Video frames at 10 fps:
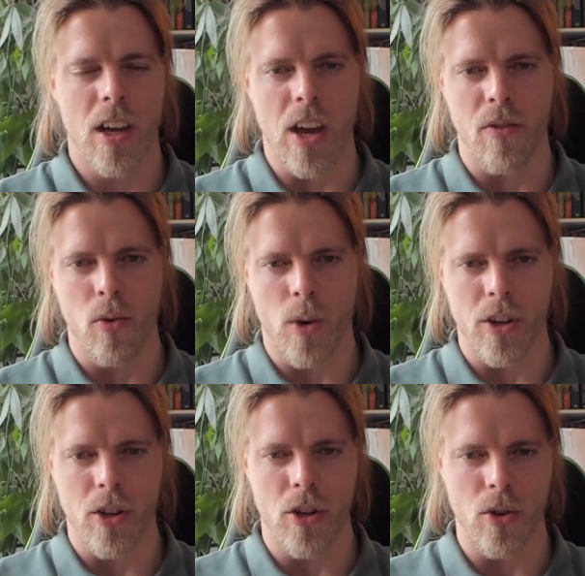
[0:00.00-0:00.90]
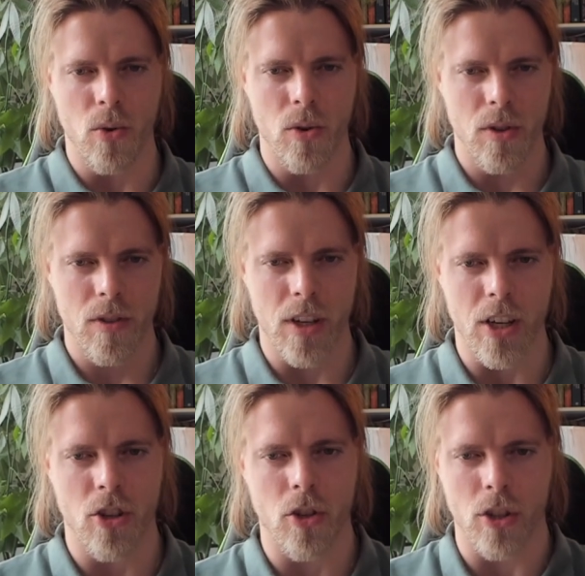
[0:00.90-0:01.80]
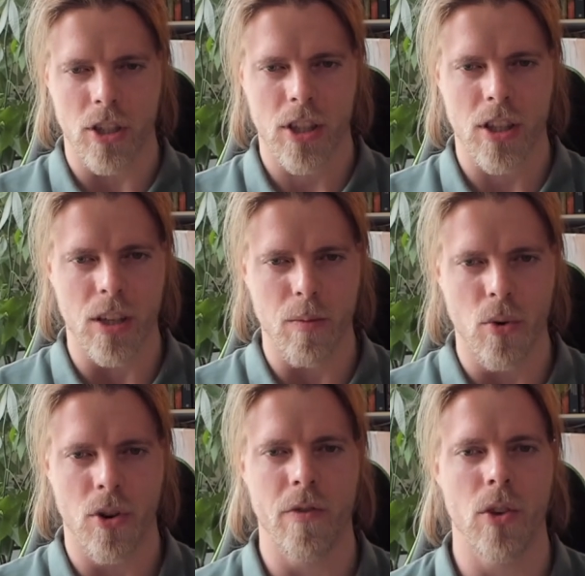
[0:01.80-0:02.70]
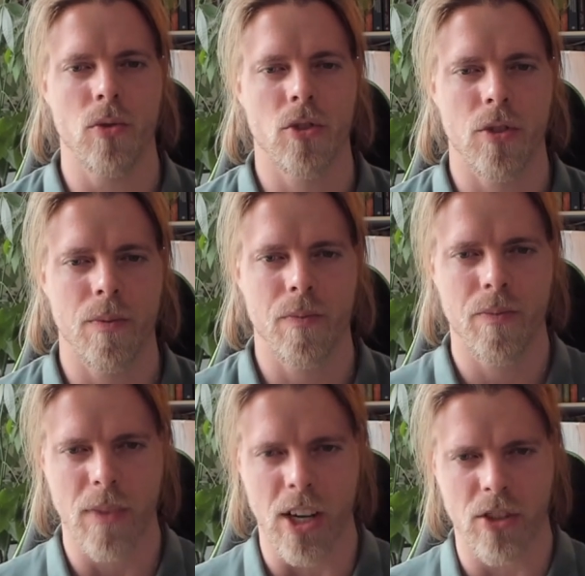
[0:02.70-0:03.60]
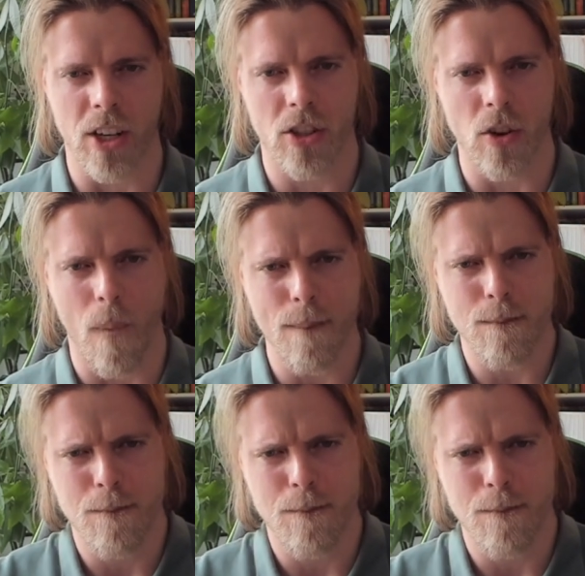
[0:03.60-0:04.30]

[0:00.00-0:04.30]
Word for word: everyone who enjoys the book reviews. XOXO,